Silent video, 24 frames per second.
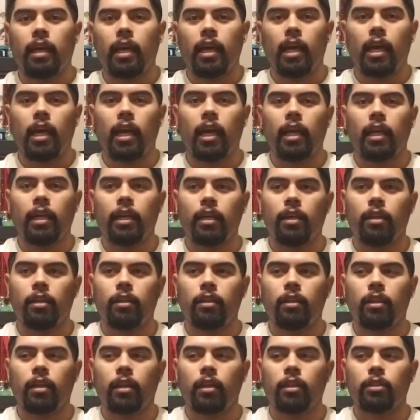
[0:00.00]
and
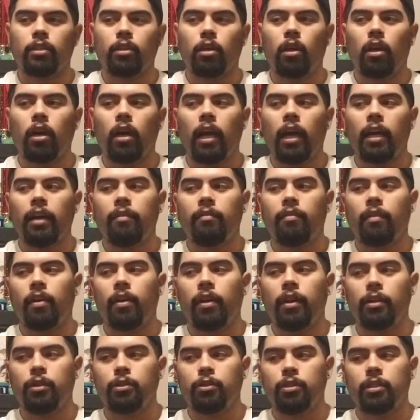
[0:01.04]
the guitar had a
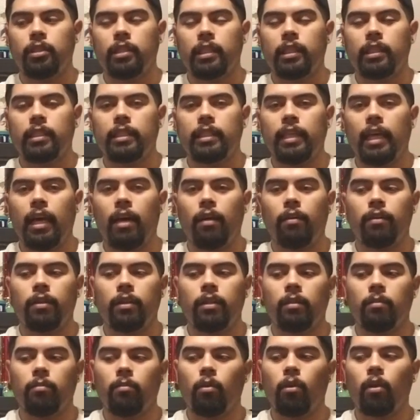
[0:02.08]
very interesting sound,
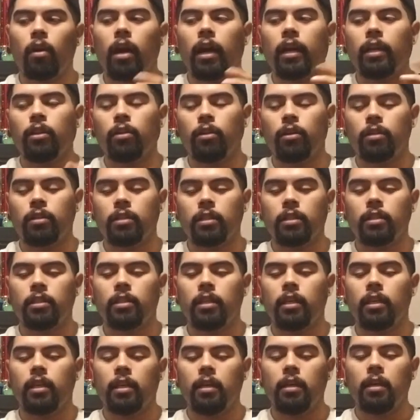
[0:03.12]
and the more I looked
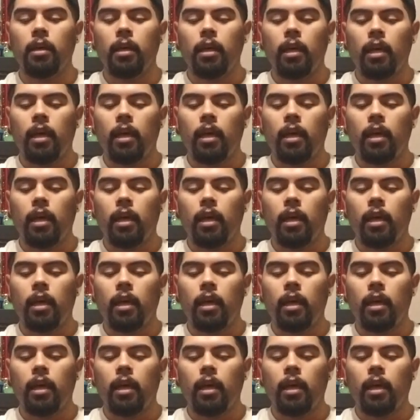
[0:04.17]
into